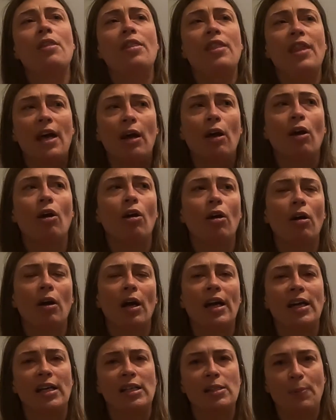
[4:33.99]
they're
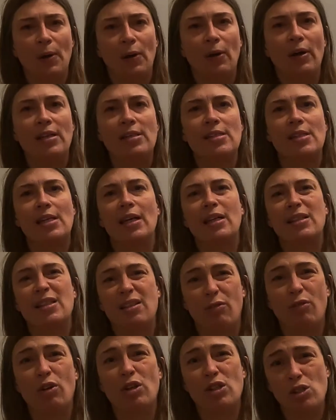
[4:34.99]
experiencing a
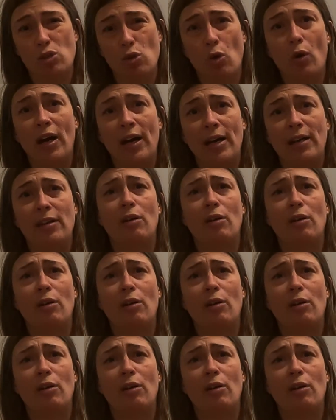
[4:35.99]
different story.